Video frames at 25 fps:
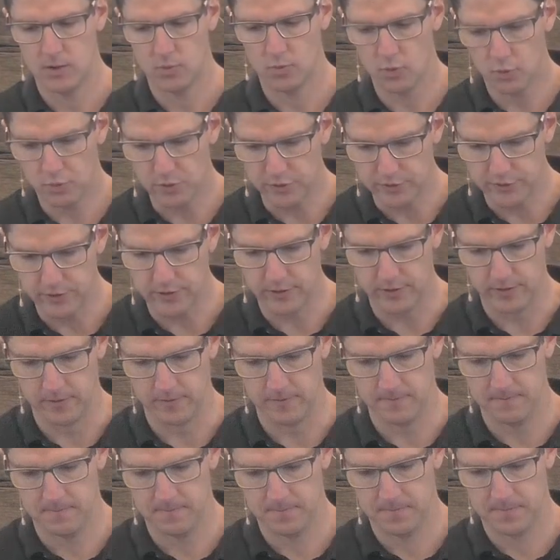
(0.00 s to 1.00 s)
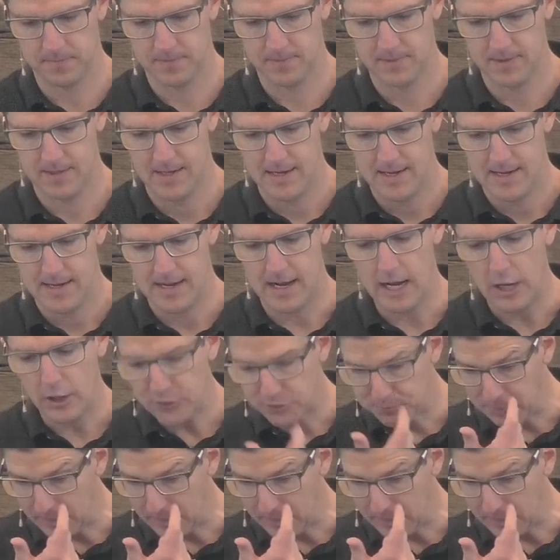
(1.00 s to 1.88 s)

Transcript: will return. Uh, I was